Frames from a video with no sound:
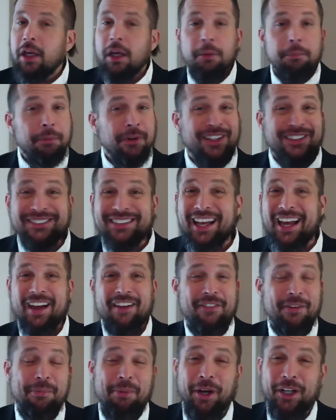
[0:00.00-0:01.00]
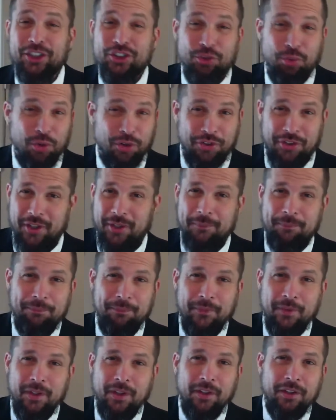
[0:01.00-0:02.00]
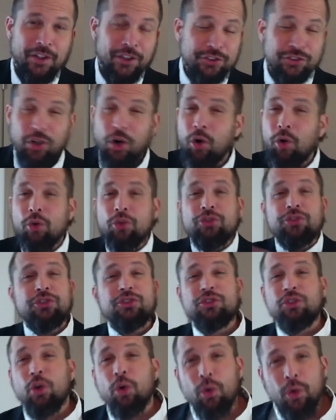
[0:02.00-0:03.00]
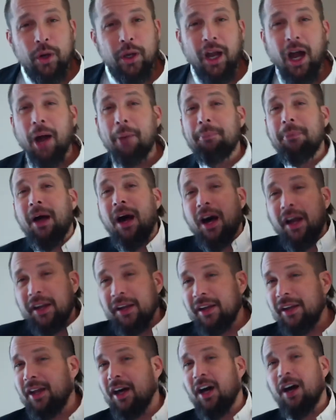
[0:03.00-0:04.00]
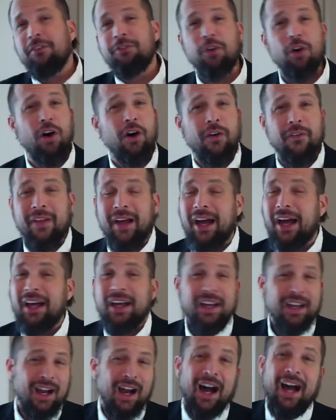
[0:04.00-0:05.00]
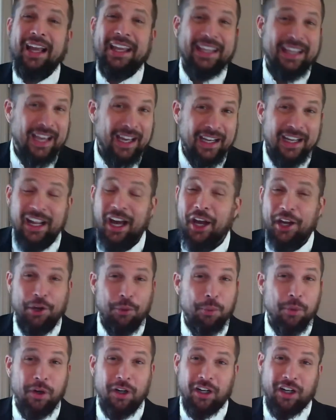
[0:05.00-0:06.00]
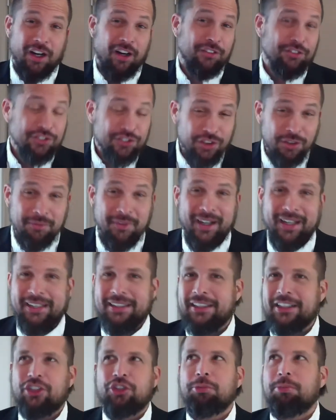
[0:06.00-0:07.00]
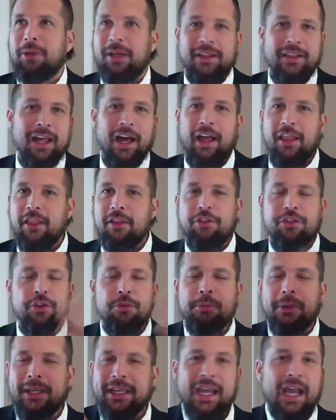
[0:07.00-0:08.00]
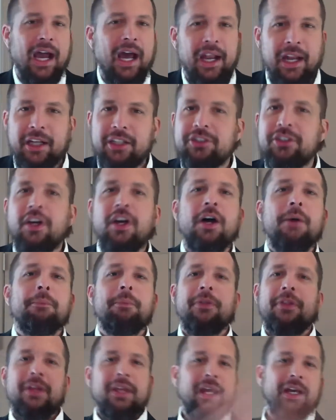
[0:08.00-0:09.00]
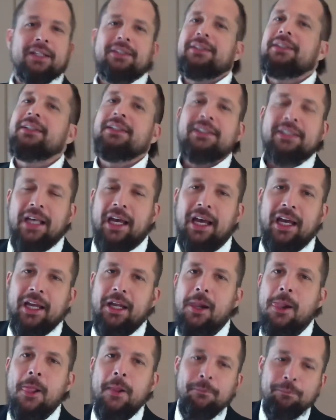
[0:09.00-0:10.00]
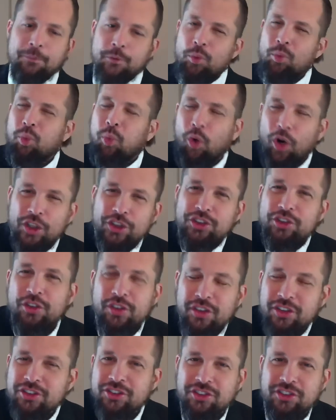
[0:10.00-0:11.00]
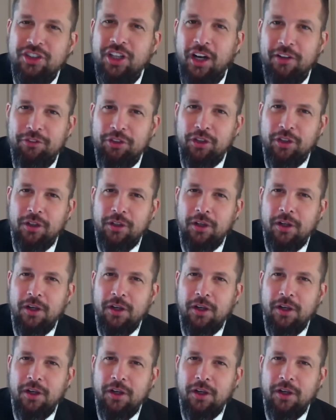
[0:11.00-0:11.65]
Because everybody's worth it. This whole story, I'm not enough, all that, I get it. I know where it comes from. I can explain that through mechanics. But at the end of the day, once you discover